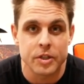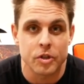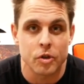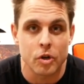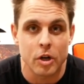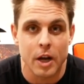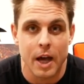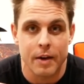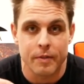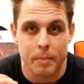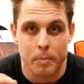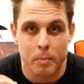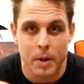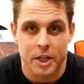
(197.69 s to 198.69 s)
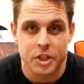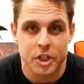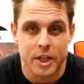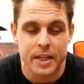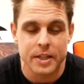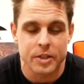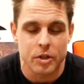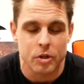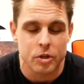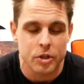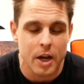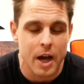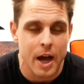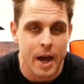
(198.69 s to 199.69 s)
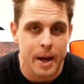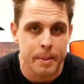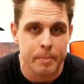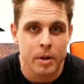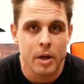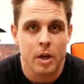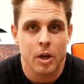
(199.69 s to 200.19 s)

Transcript: and you're going to have a much easier time